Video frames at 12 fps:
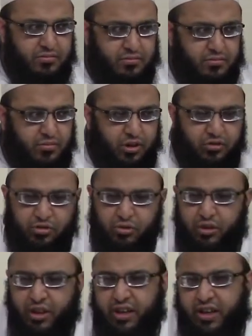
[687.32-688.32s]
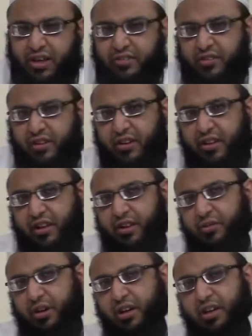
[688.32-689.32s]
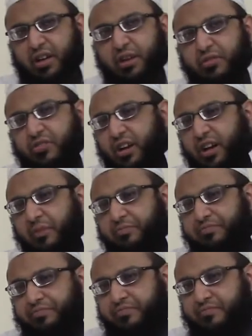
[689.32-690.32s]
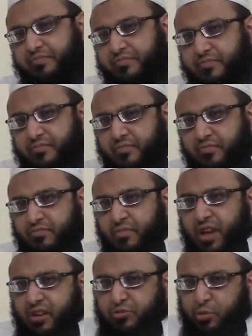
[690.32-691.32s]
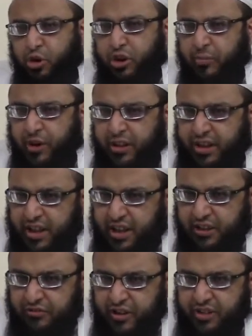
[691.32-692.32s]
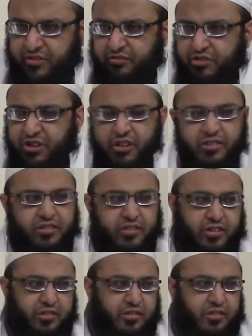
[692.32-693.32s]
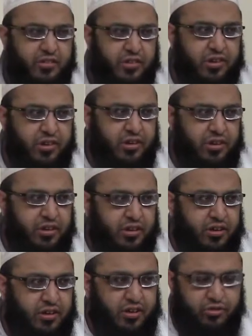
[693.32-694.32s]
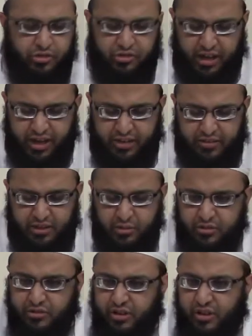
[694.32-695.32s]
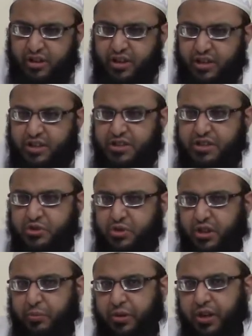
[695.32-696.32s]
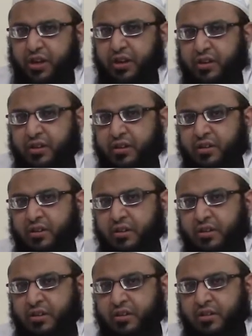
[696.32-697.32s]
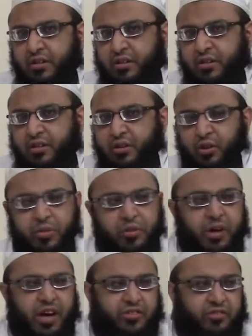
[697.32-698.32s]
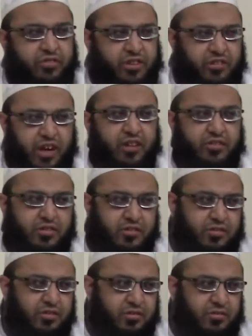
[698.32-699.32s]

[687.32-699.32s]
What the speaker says: Rasulullah sallallahu alayhi wasallam, he spoke about the ill effects of certain sins in a society when certain conditions will appear. There will be massive disasters.